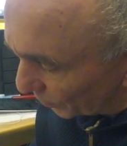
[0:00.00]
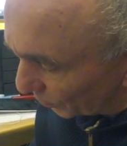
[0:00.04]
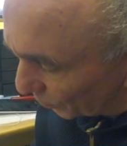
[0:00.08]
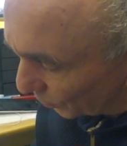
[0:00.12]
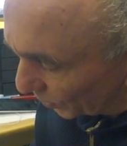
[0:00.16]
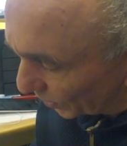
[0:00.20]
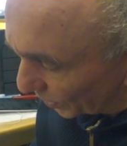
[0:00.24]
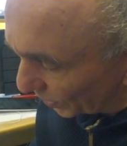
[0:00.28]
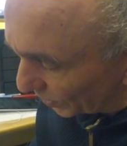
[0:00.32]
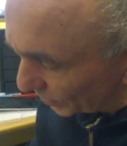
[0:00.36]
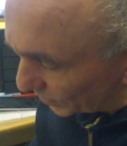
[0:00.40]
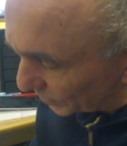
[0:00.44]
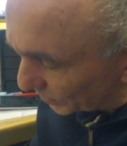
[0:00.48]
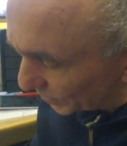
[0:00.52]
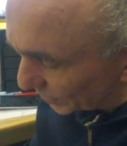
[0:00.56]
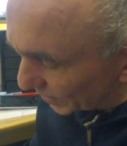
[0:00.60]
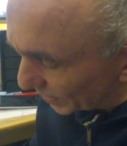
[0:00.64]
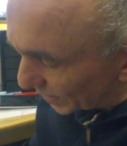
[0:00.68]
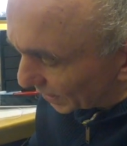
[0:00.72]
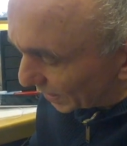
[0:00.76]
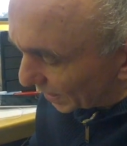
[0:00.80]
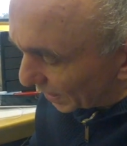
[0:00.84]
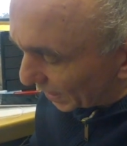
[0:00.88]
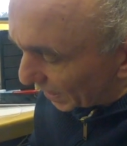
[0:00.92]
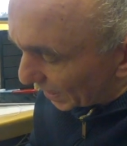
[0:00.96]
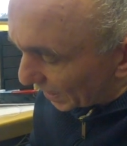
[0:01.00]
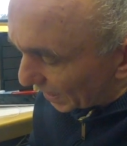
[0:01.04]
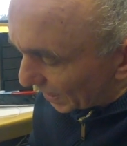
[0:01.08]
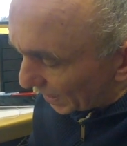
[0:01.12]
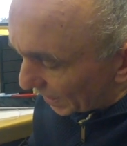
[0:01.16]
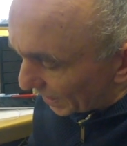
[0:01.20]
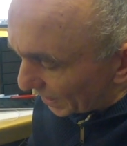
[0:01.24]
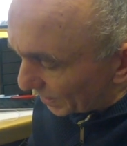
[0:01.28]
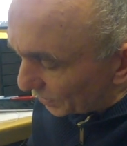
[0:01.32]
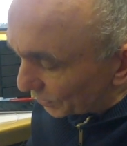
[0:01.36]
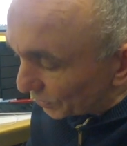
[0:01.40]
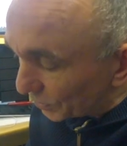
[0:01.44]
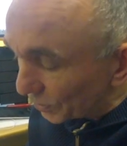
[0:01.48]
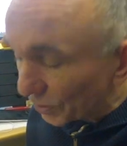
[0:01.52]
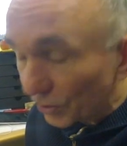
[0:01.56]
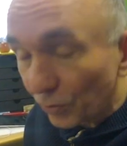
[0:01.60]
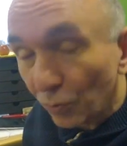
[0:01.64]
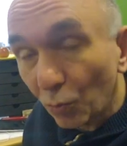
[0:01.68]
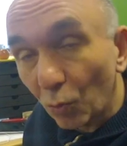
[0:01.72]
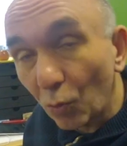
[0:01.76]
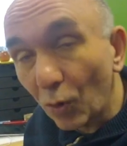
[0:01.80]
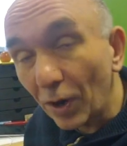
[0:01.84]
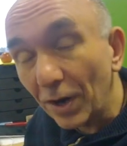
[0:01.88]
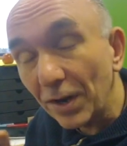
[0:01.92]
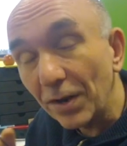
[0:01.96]
Homeworld
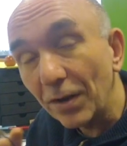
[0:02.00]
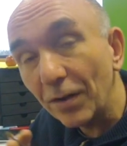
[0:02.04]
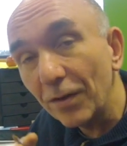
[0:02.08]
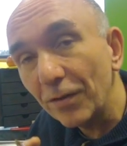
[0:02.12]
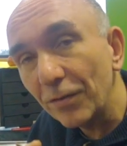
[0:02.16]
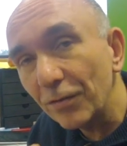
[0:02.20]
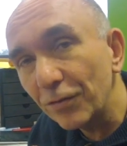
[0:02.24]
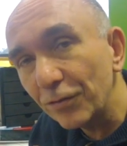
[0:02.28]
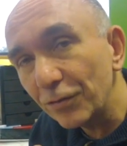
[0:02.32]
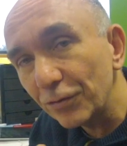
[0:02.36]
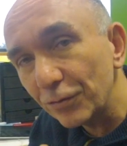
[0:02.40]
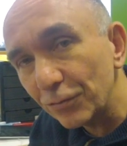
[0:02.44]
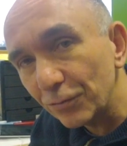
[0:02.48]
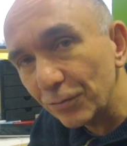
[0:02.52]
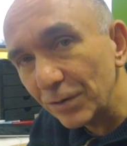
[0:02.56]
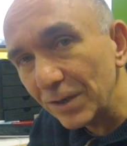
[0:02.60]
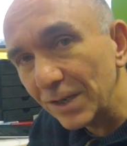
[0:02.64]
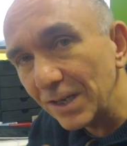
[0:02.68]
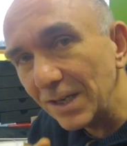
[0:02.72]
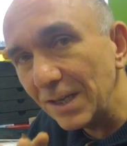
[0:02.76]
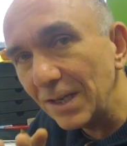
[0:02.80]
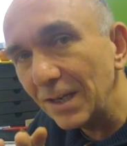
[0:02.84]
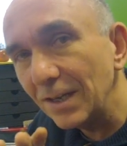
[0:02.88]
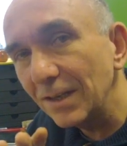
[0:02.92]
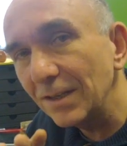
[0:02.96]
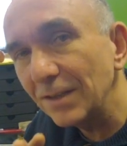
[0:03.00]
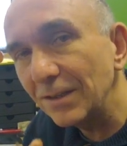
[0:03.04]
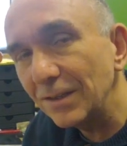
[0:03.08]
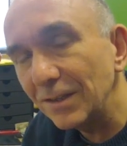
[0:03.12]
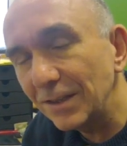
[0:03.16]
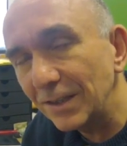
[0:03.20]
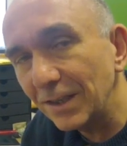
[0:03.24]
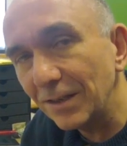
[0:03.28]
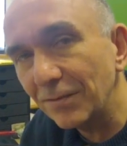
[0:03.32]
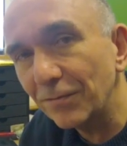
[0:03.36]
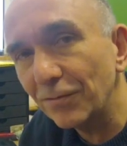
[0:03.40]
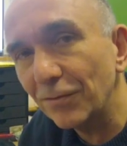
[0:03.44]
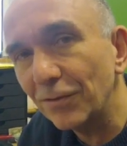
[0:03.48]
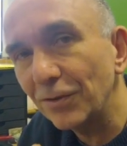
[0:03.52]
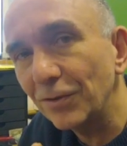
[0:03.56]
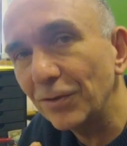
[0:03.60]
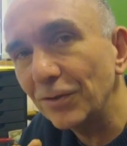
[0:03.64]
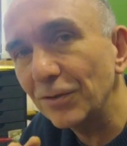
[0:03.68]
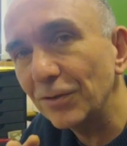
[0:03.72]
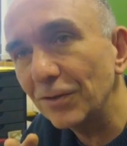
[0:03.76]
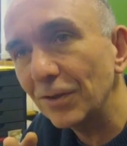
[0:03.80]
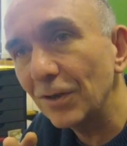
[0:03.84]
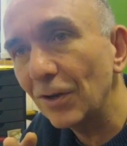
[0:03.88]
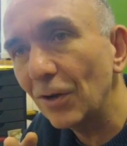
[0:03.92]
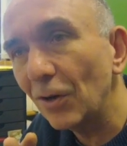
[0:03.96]
into one of three
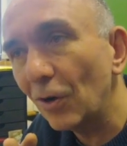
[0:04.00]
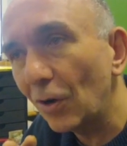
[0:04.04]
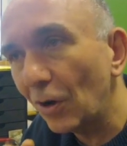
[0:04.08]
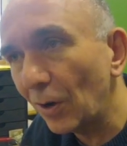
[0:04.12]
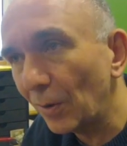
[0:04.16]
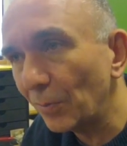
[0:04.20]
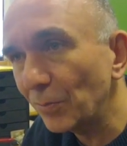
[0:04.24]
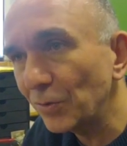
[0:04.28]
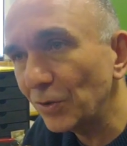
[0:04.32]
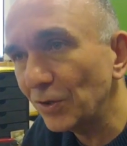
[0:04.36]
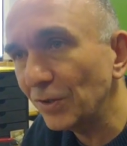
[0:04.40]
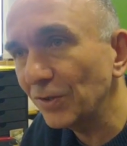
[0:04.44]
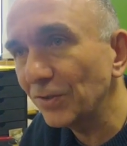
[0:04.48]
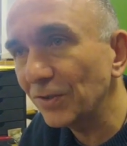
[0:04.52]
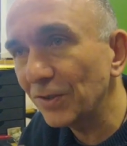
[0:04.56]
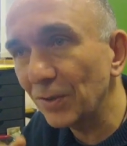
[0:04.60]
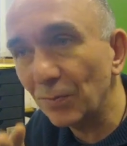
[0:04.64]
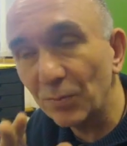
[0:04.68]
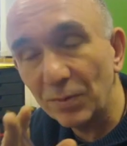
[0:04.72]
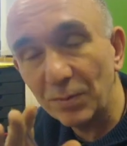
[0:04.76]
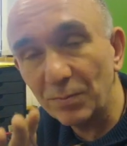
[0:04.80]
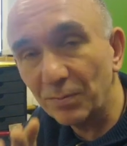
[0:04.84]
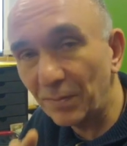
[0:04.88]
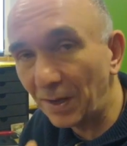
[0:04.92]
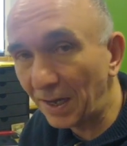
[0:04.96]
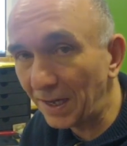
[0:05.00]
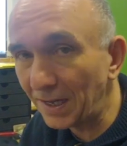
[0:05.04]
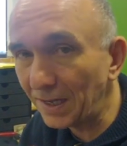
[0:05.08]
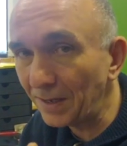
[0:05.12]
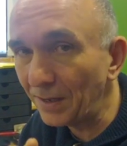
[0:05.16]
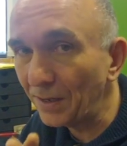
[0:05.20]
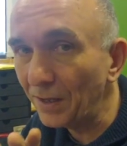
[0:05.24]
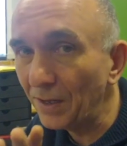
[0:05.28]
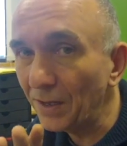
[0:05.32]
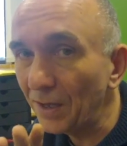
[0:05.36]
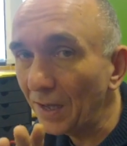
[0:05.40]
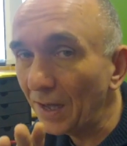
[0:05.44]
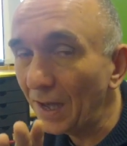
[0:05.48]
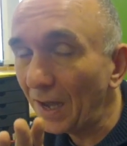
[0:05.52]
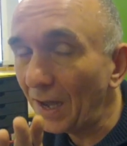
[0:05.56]
different options, and we may